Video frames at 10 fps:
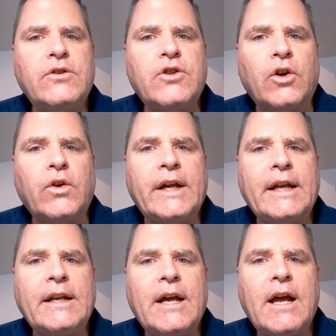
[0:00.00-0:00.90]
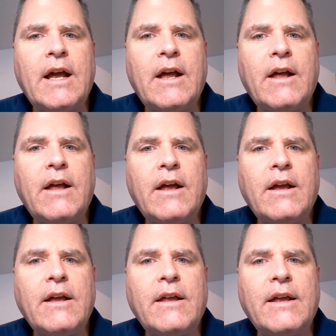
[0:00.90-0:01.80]
During,
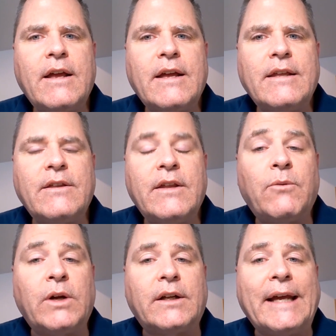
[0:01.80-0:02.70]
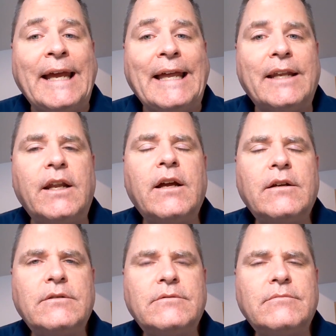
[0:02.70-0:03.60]
well, in
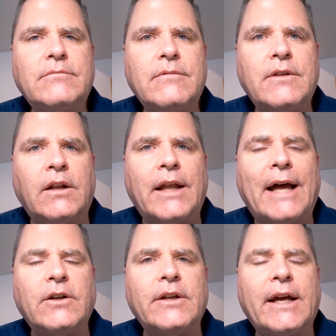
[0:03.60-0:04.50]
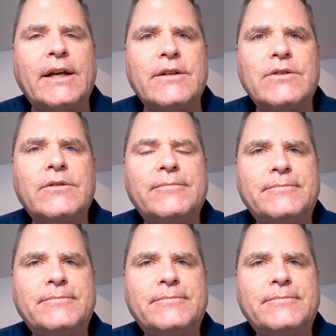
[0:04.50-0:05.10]
the latter days.